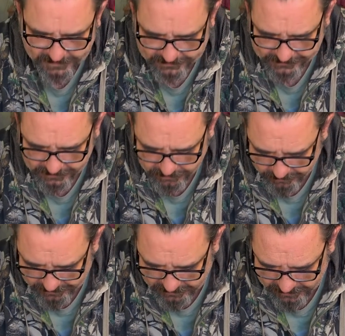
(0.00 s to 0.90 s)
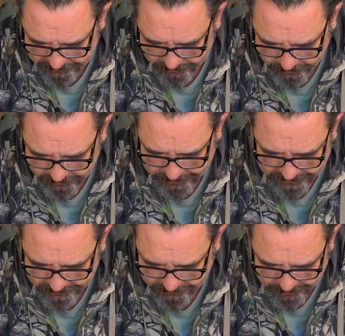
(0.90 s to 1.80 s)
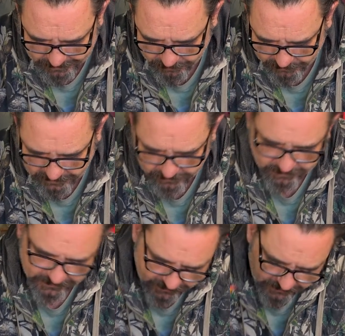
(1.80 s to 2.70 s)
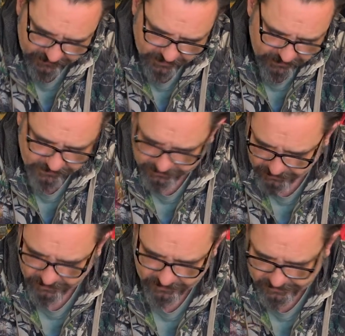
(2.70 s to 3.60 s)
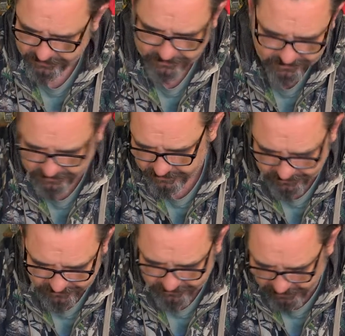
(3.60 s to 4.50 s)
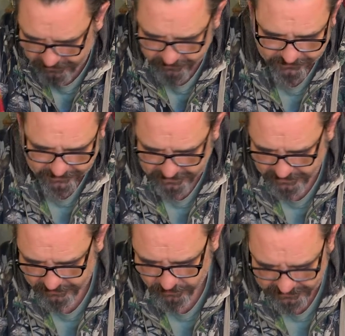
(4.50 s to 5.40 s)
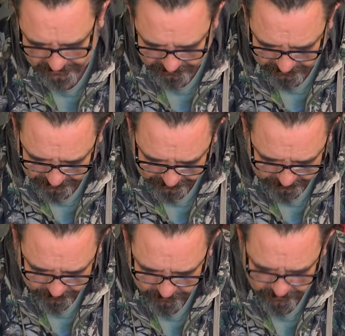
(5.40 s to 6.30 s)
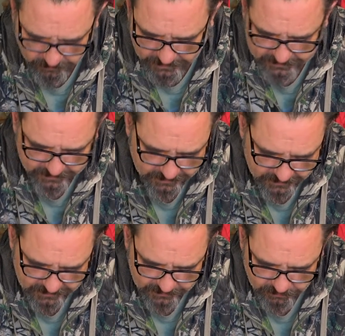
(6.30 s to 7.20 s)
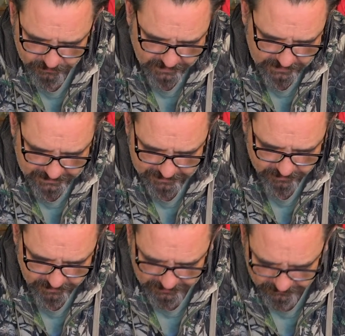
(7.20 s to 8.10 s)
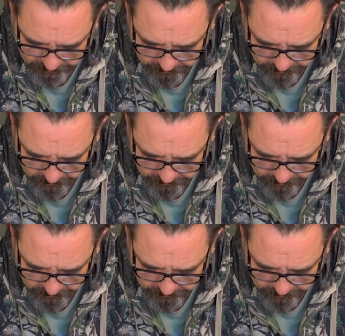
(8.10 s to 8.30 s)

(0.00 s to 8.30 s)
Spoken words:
is something you've got to be careful with, because remember, we don't want this nose forward, tail sinking or anything like that. We want it weighted fairly evenly. So